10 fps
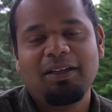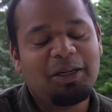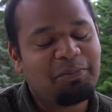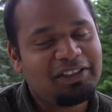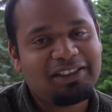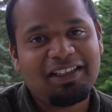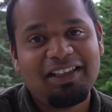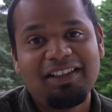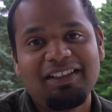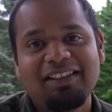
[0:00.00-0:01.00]

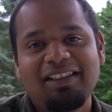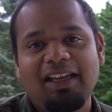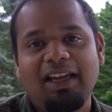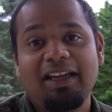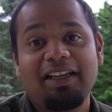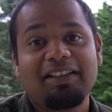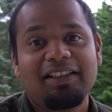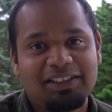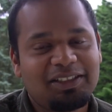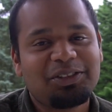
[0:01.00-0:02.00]
Namaste and
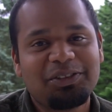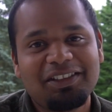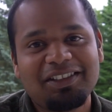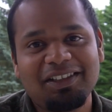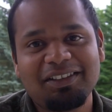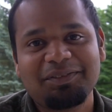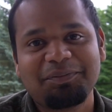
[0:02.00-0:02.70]
Sat Sri Akal.